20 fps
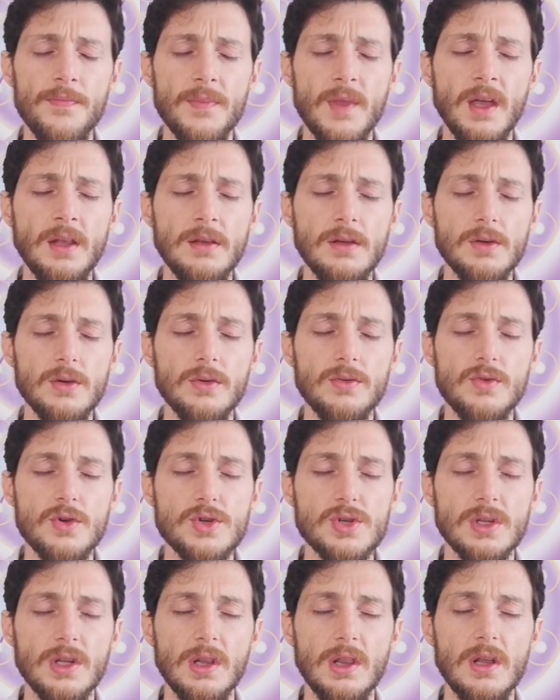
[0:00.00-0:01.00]

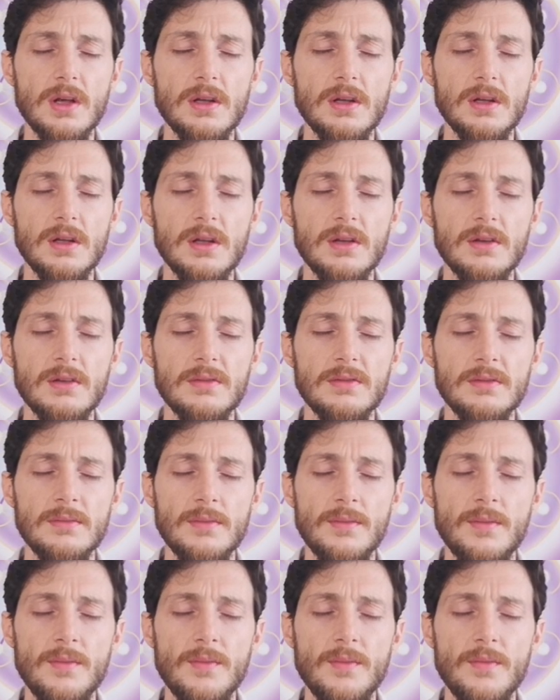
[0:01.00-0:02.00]
unconditional love,
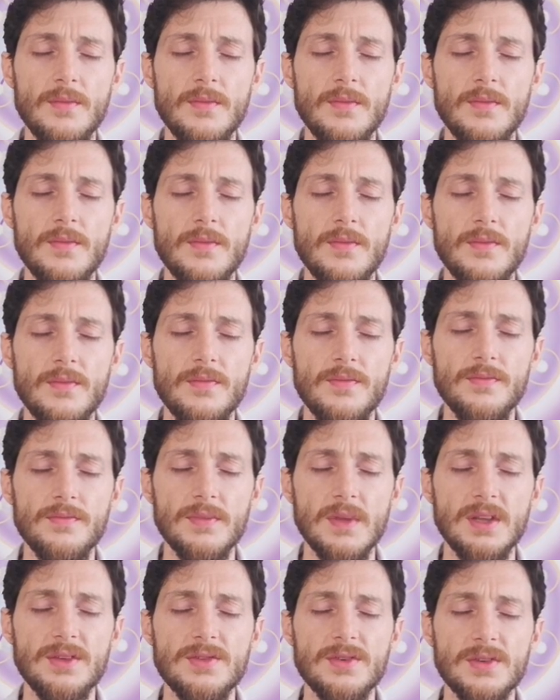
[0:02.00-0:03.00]

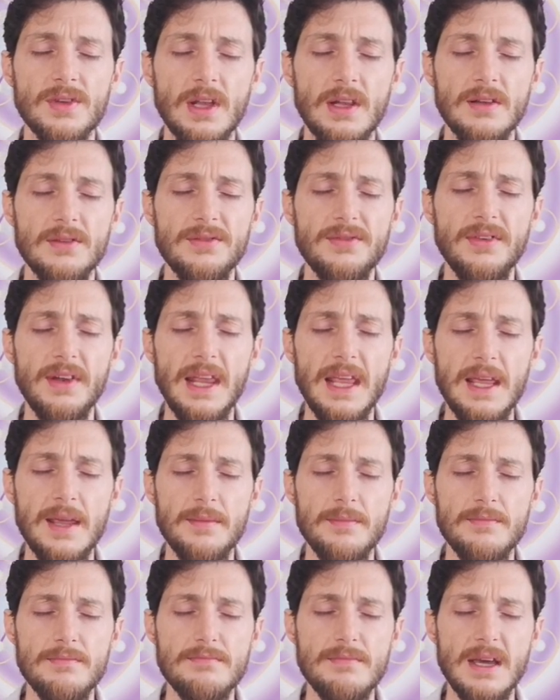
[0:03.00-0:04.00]
eternal
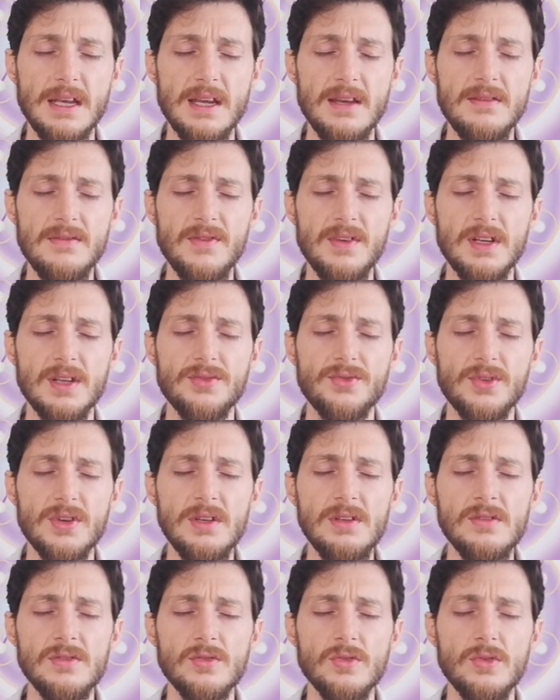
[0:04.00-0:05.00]
flame, and infinite
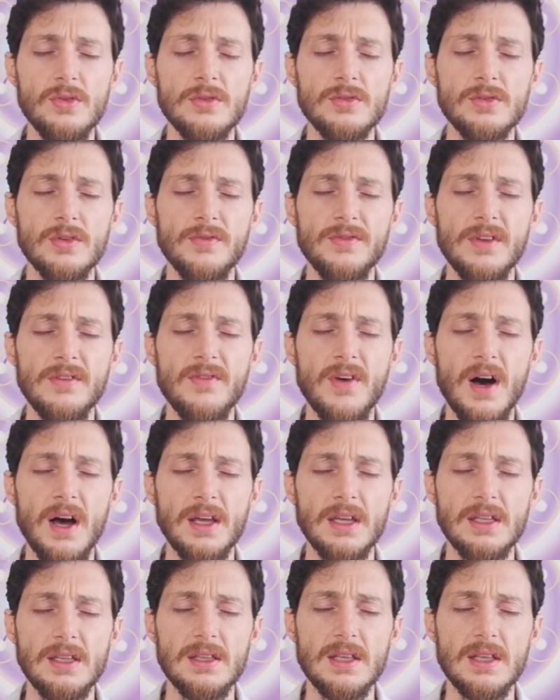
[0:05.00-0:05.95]
resource of divine,